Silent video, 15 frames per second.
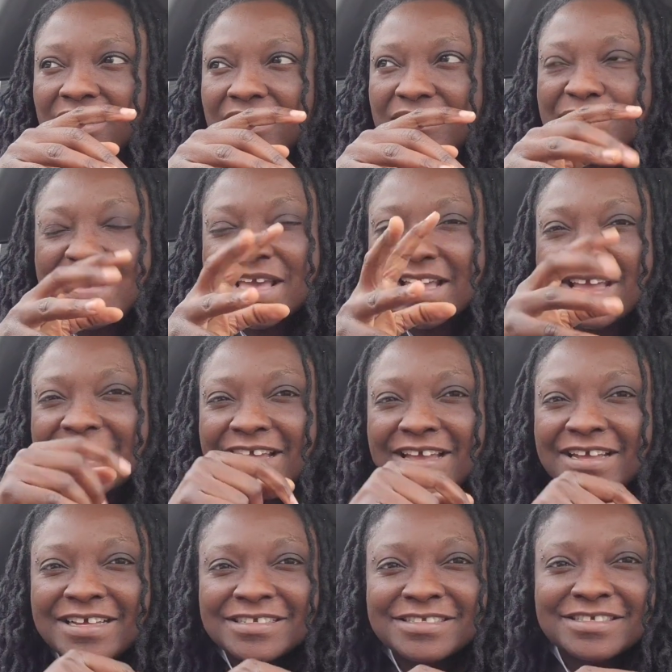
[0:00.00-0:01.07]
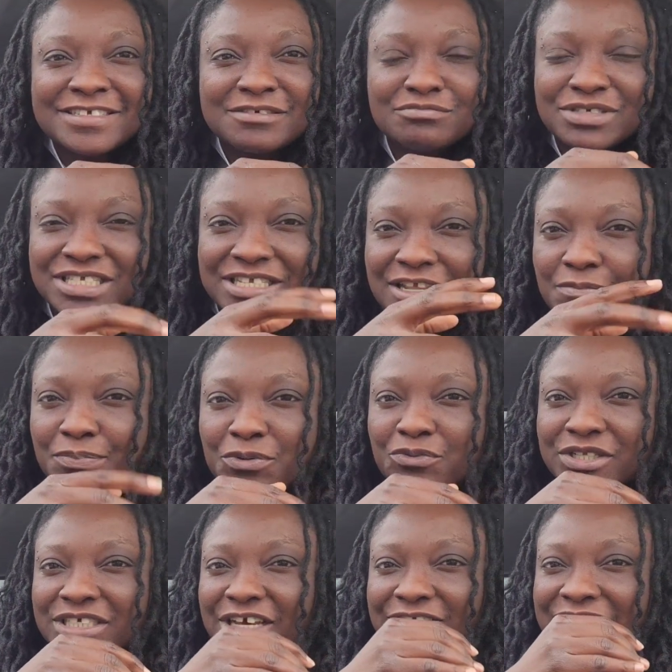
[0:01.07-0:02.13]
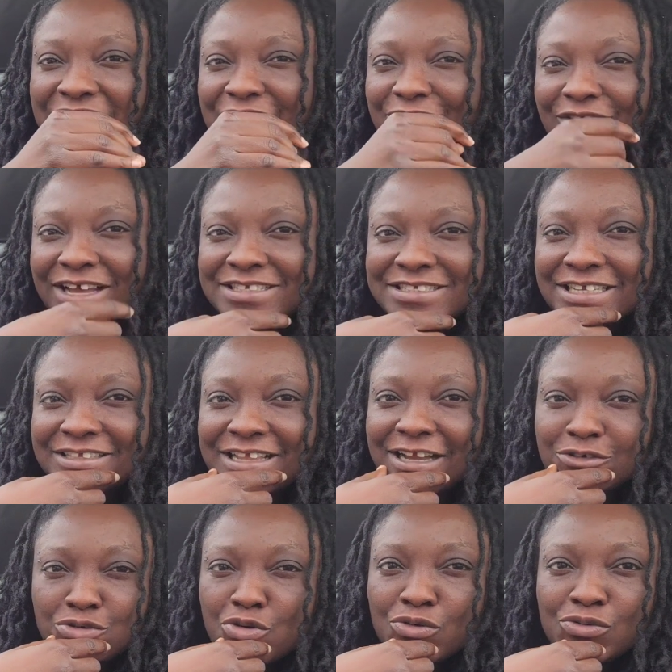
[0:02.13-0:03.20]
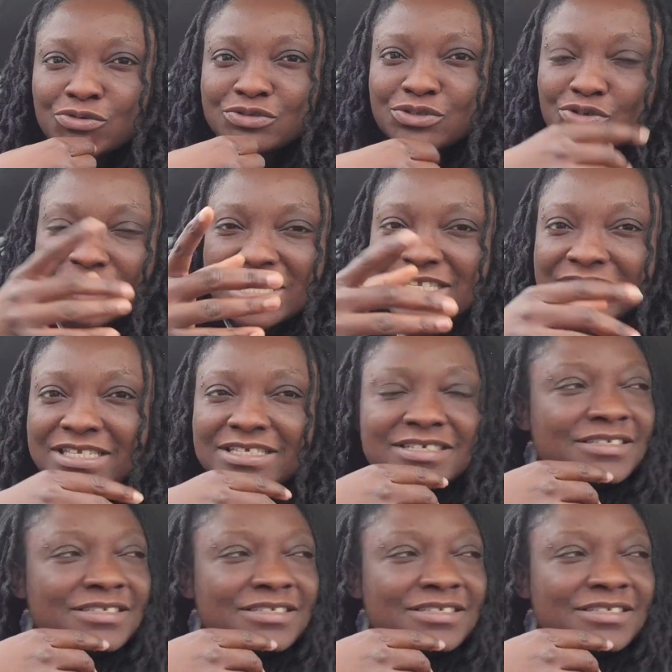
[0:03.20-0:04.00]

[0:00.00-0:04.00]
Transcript: man, be sleeping with girls left, right, center. You know, it's not easy.